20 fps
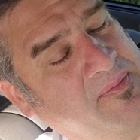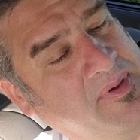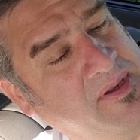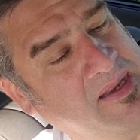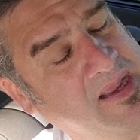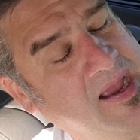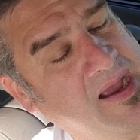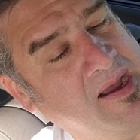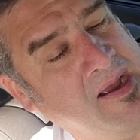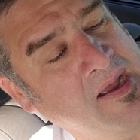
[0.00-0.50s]
but
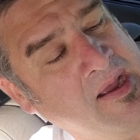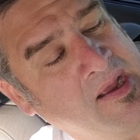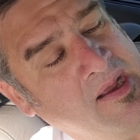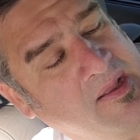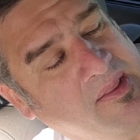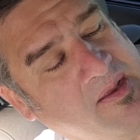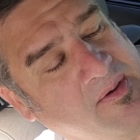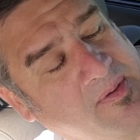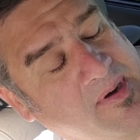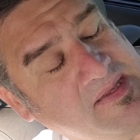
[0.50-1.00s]
yeah,
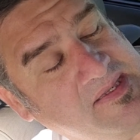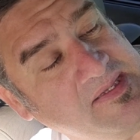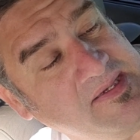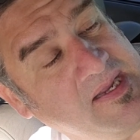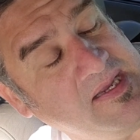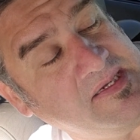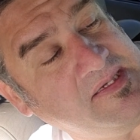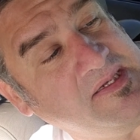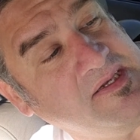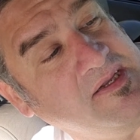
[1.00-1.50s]
the
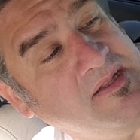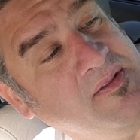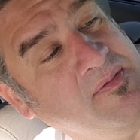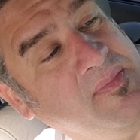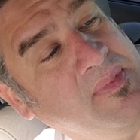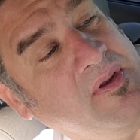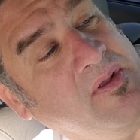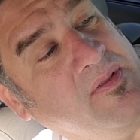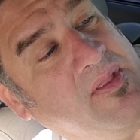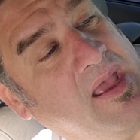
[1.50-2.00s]
resonation in the
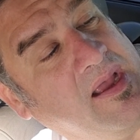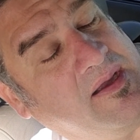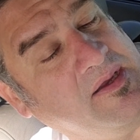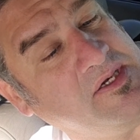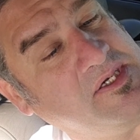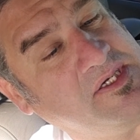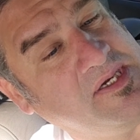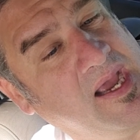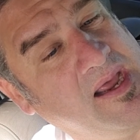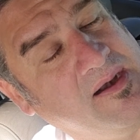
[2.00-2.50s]
middle of that
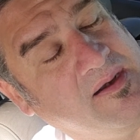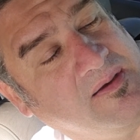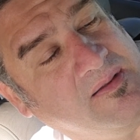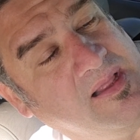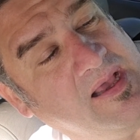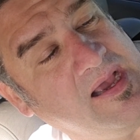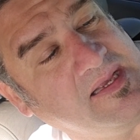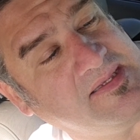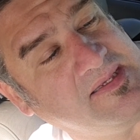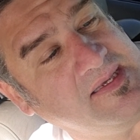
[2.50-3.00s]
could shatter
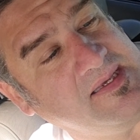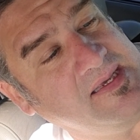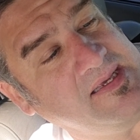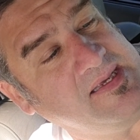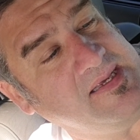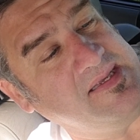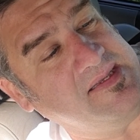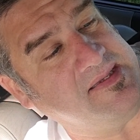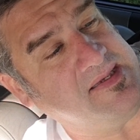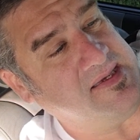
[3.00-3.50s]
glass
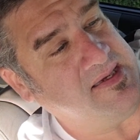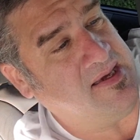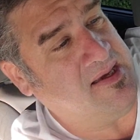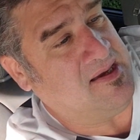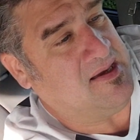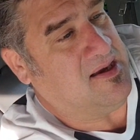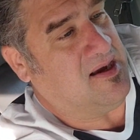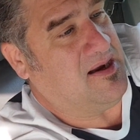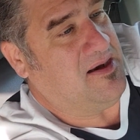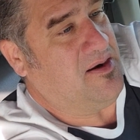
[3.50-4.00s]
easy.
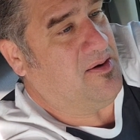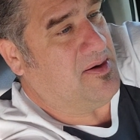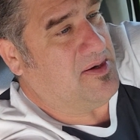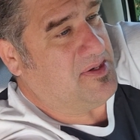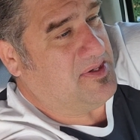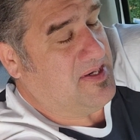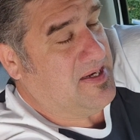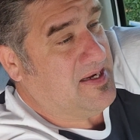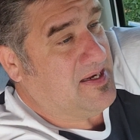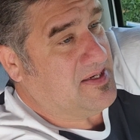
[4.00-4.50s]
I know
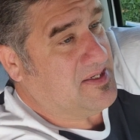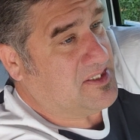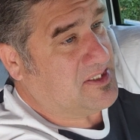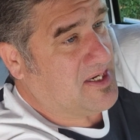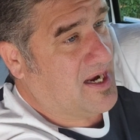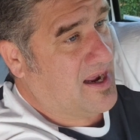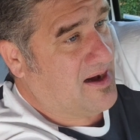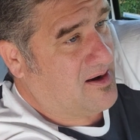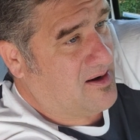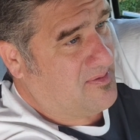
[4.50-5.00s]
it did
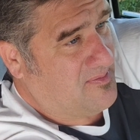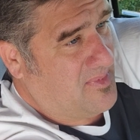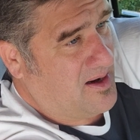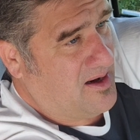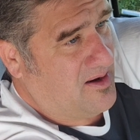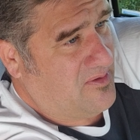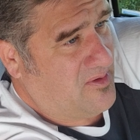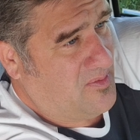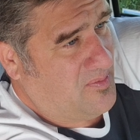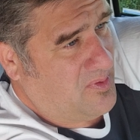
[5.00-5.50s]
shatter in
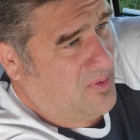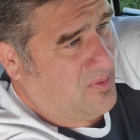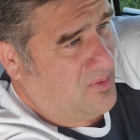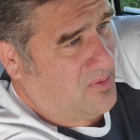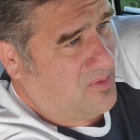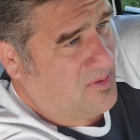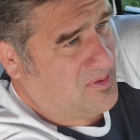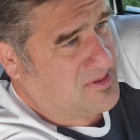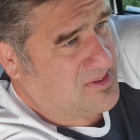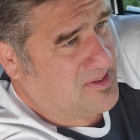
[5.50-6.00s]
my other
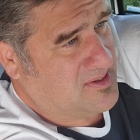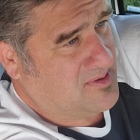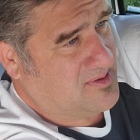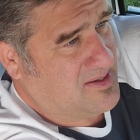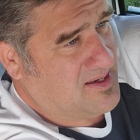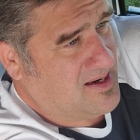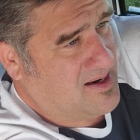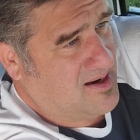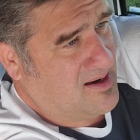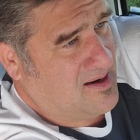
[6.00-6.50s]
bowl, so
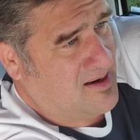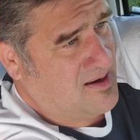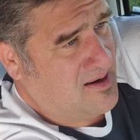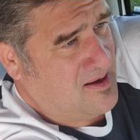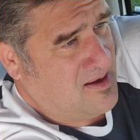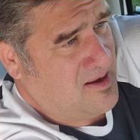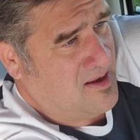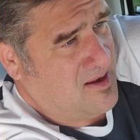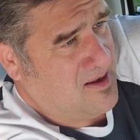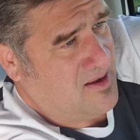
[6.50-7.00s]
yeah,
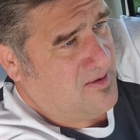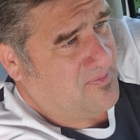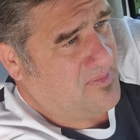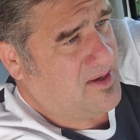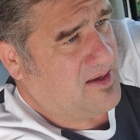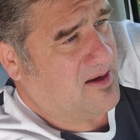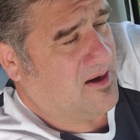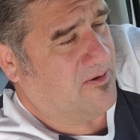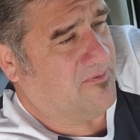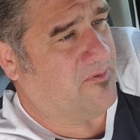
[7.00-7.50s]

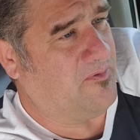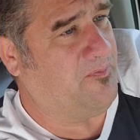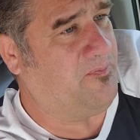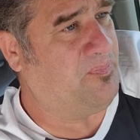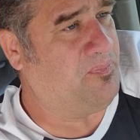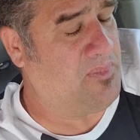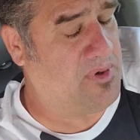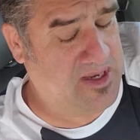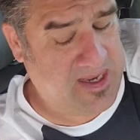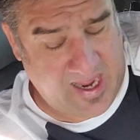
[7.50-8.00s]
be careful.
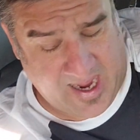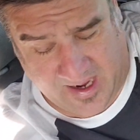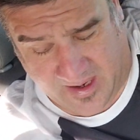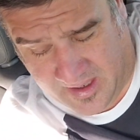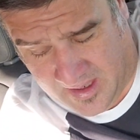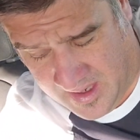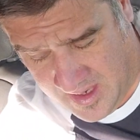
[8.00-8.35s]
But yeah,